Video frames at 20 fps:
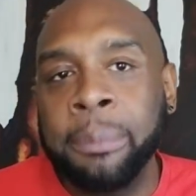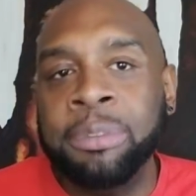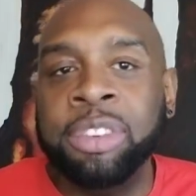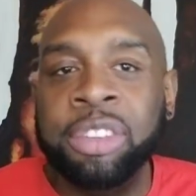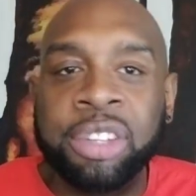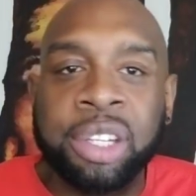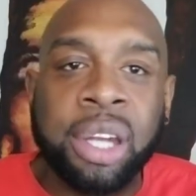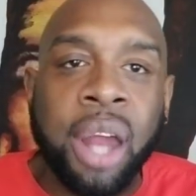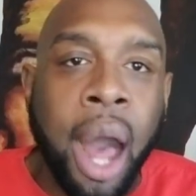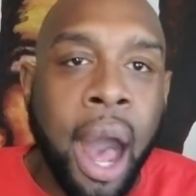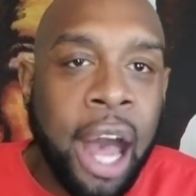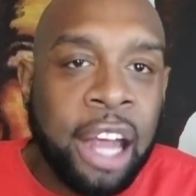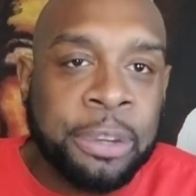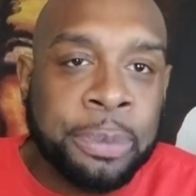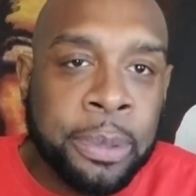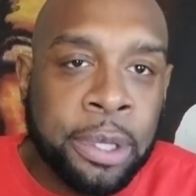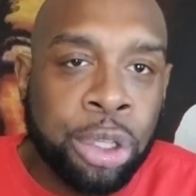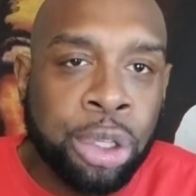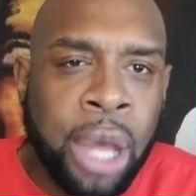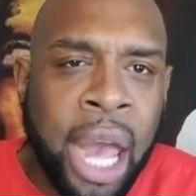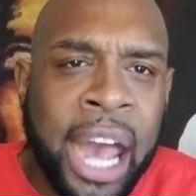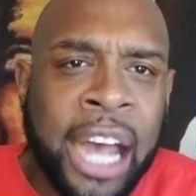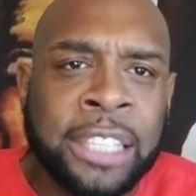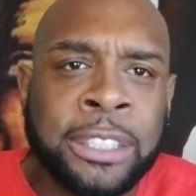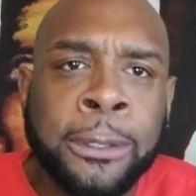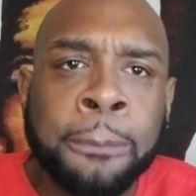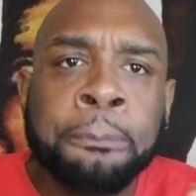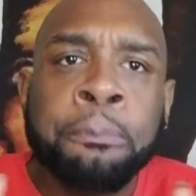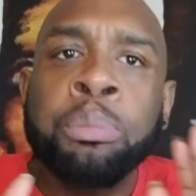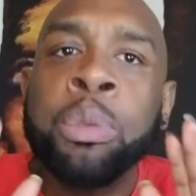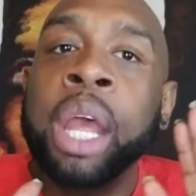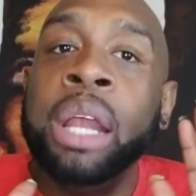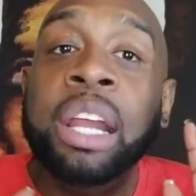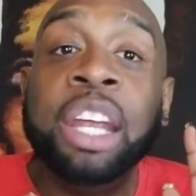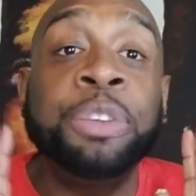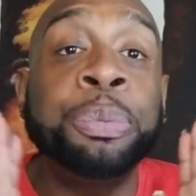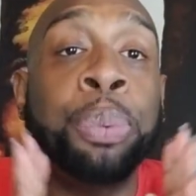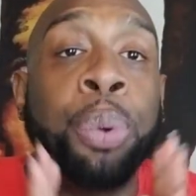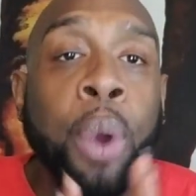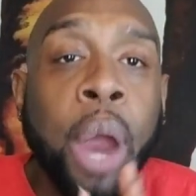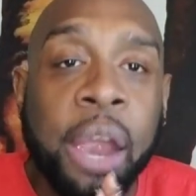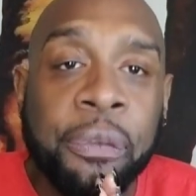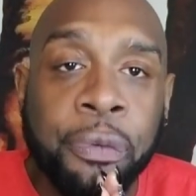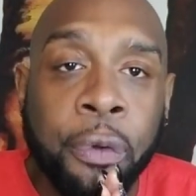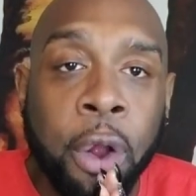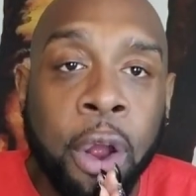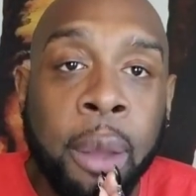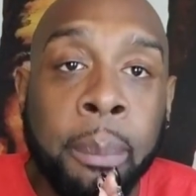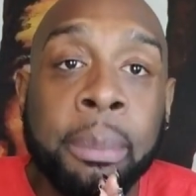She's in the hospital. You guys, let's pray for her.